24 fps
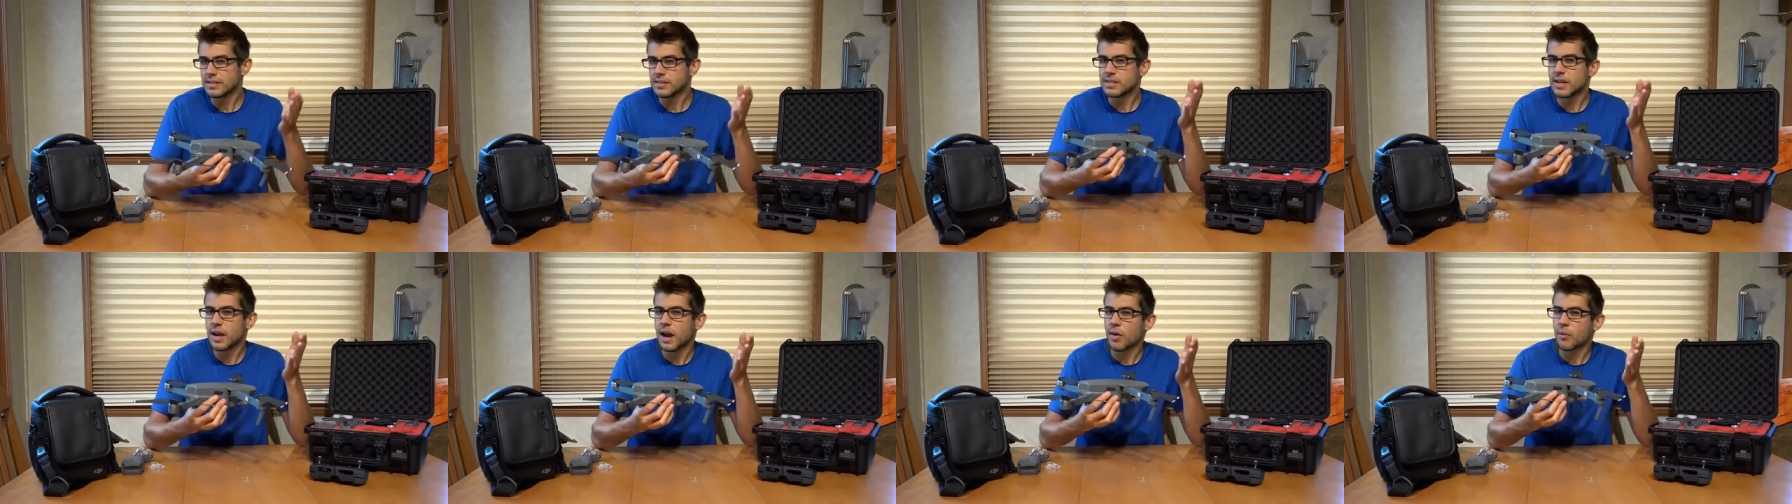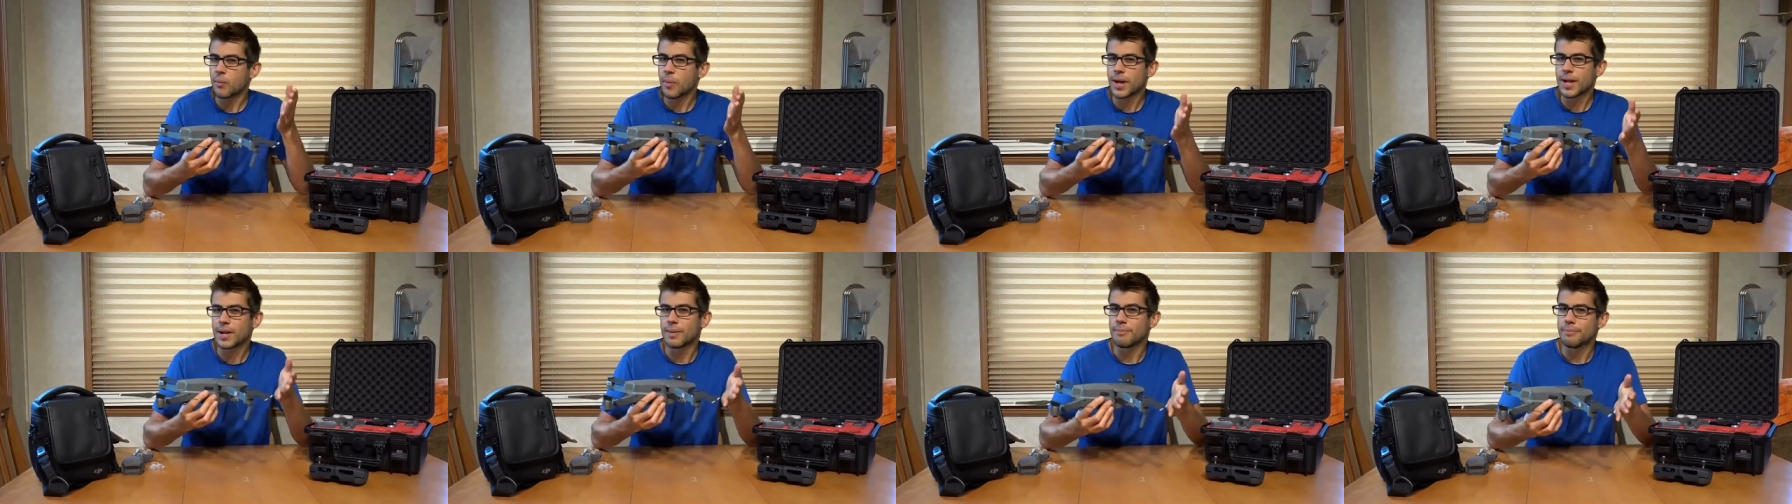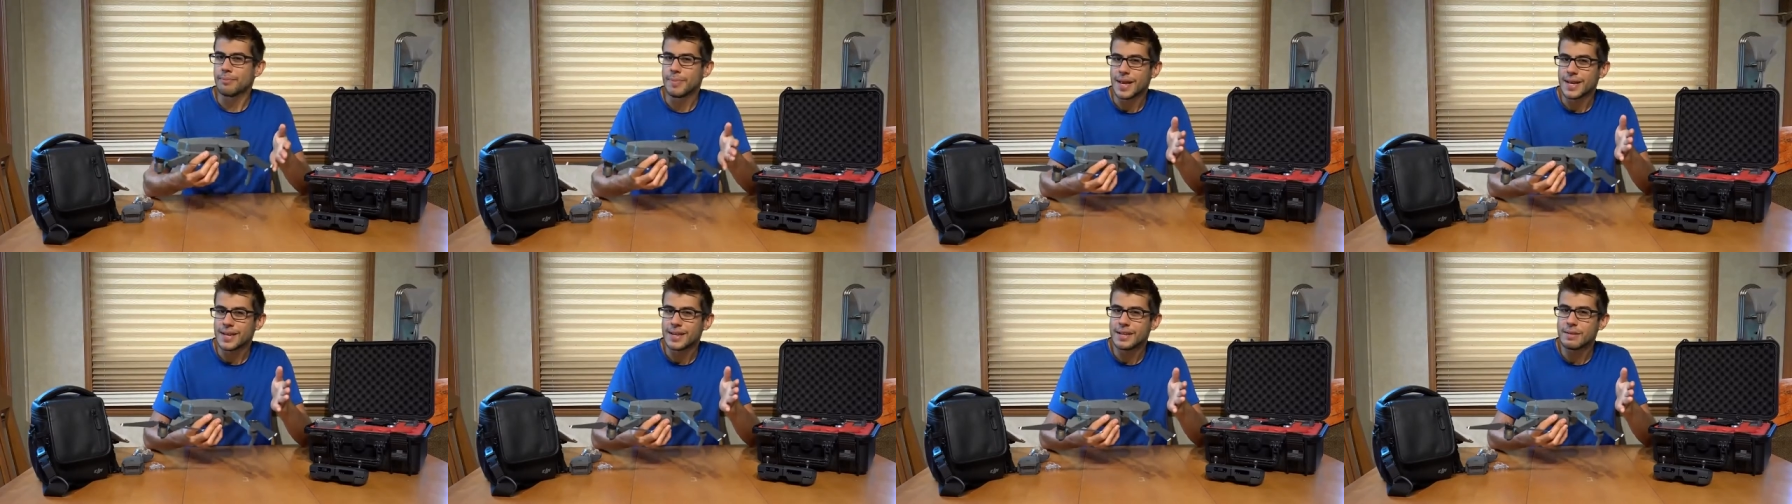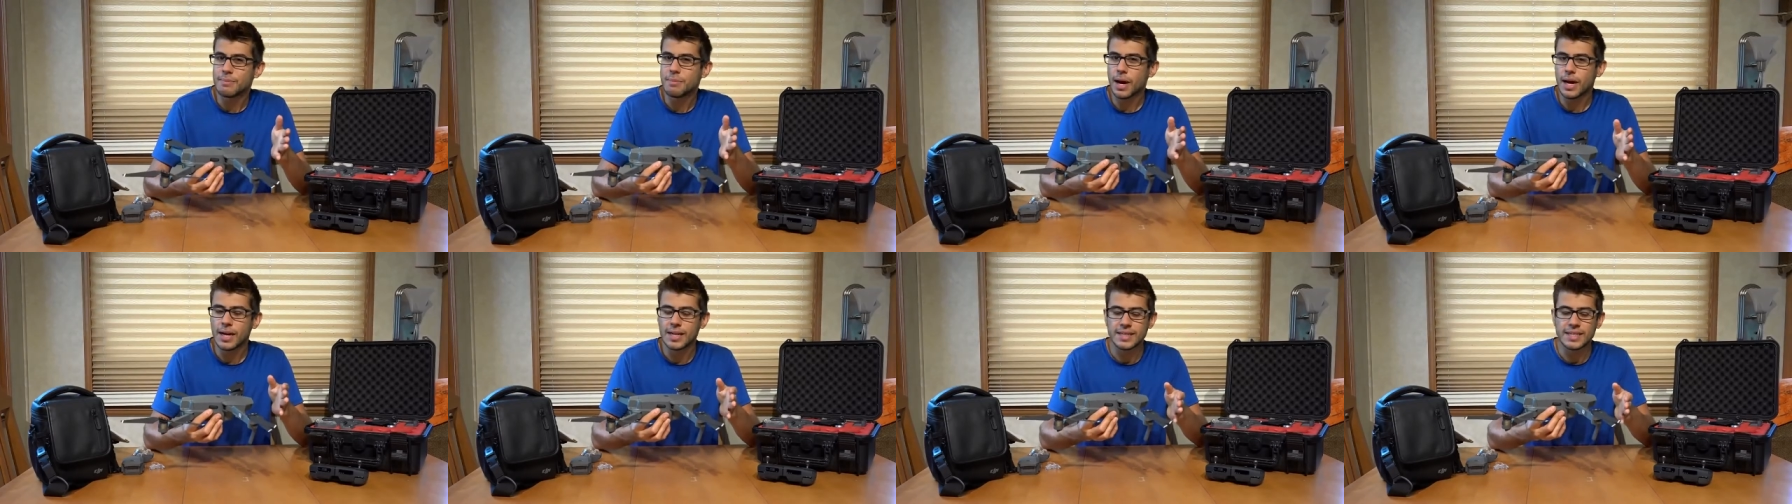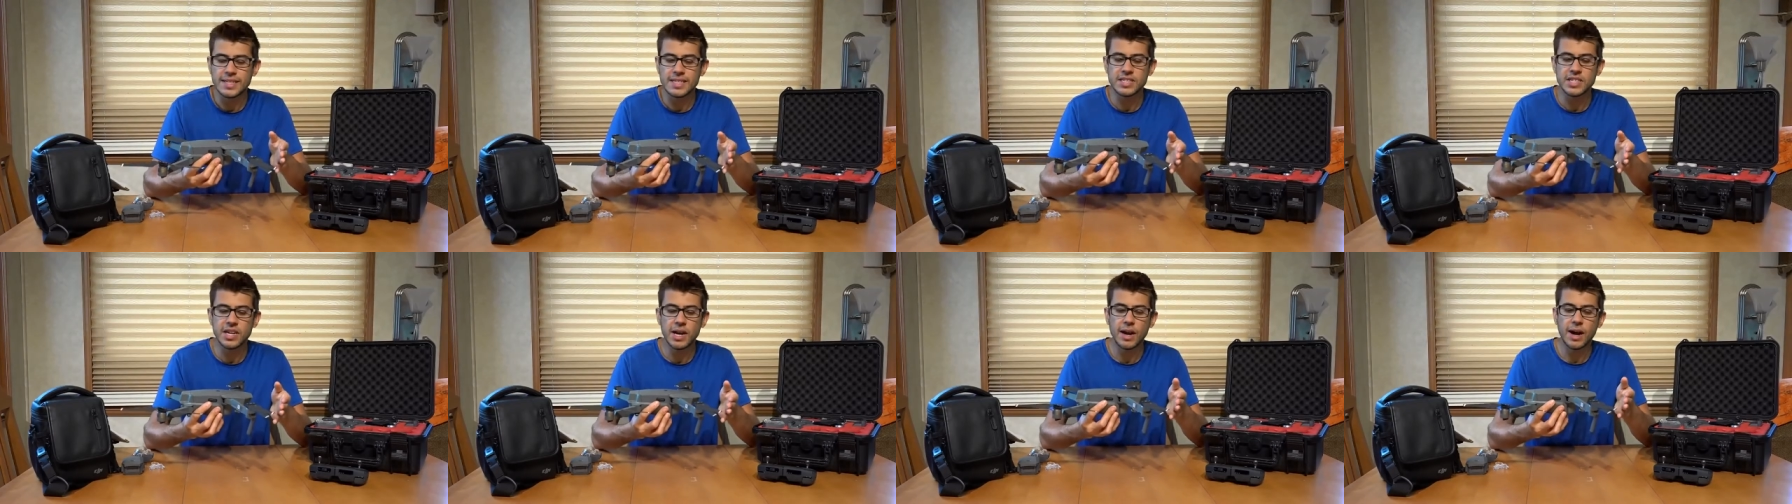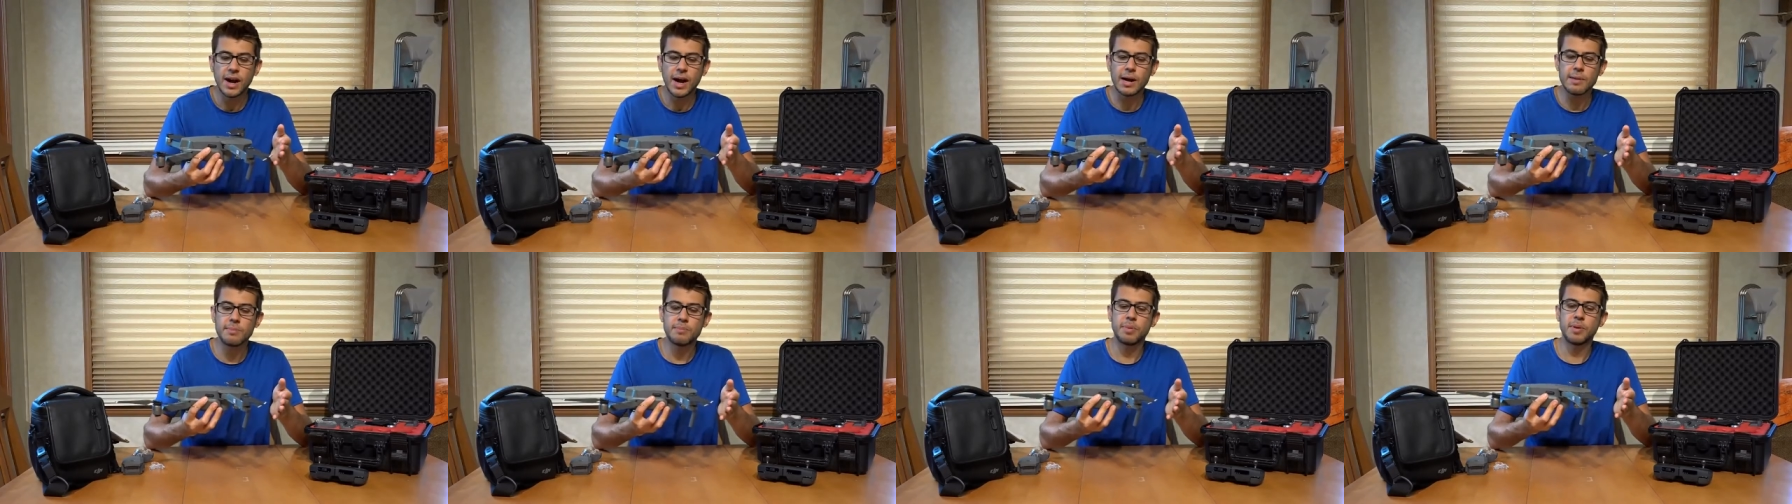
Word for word: It's not recommended by DJI,